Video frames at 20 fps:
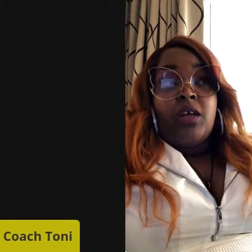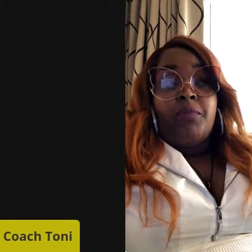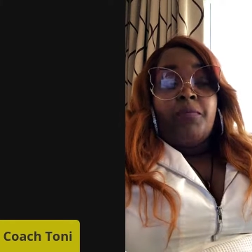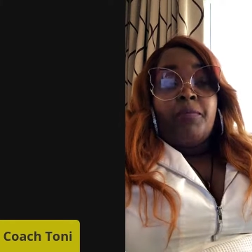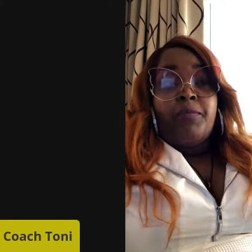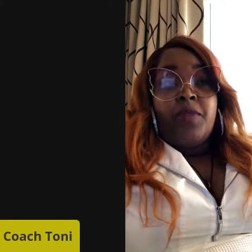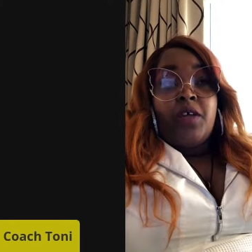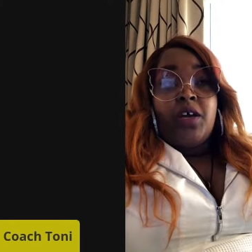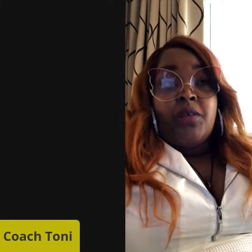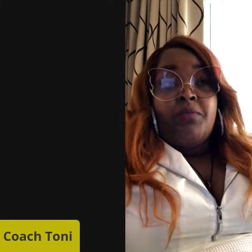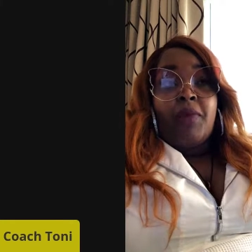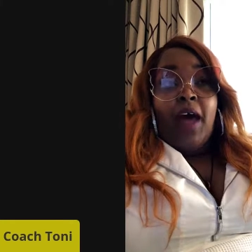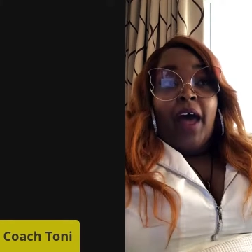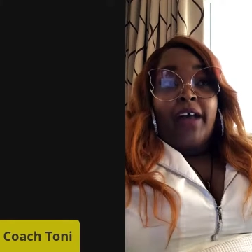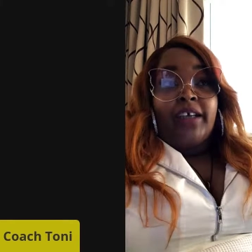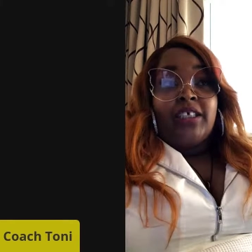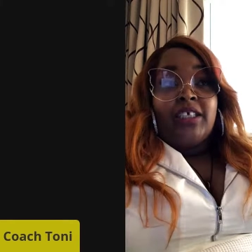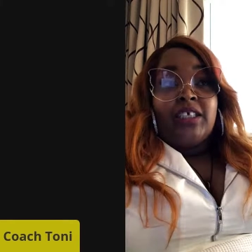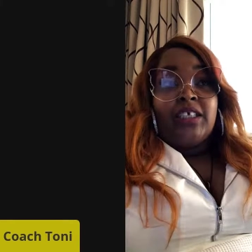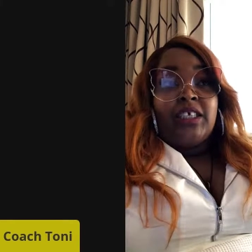The
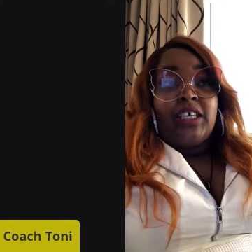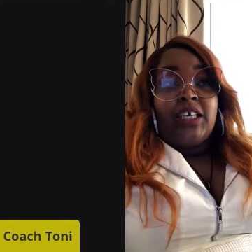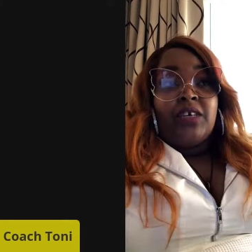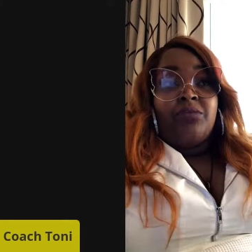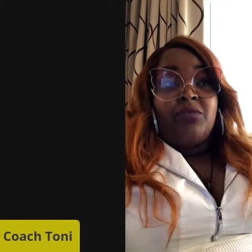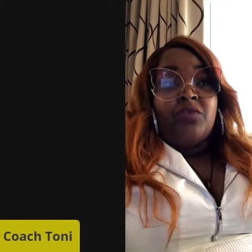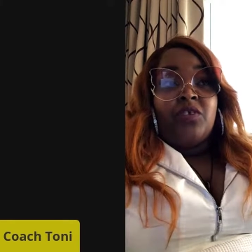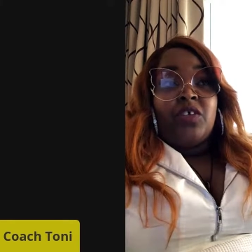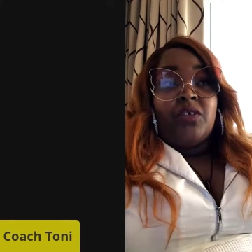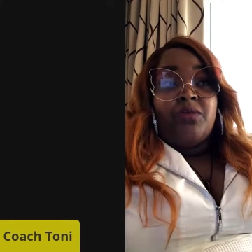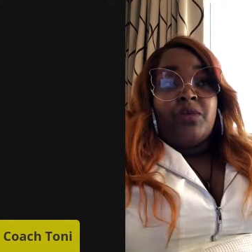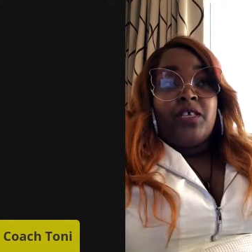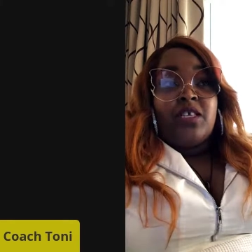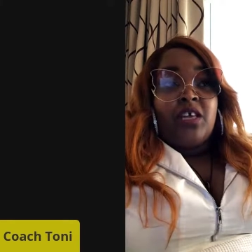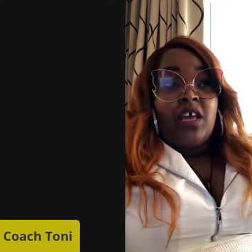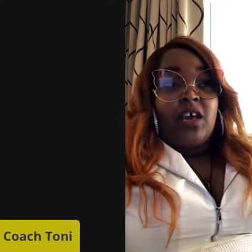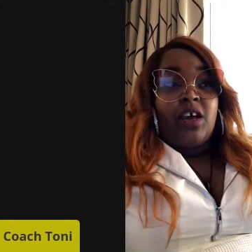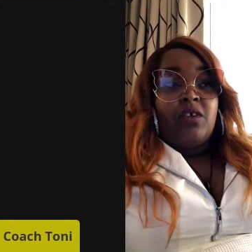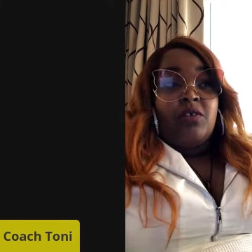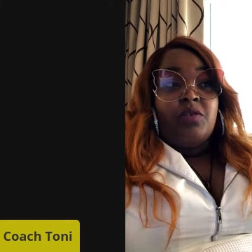boxes in
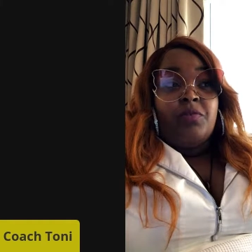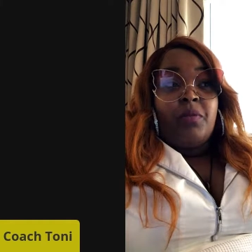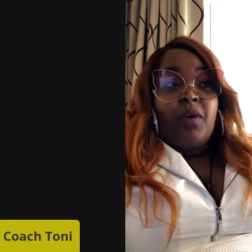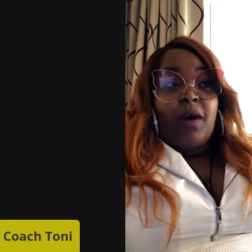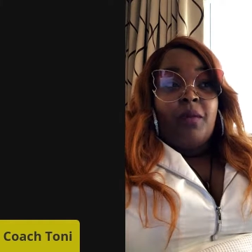themselves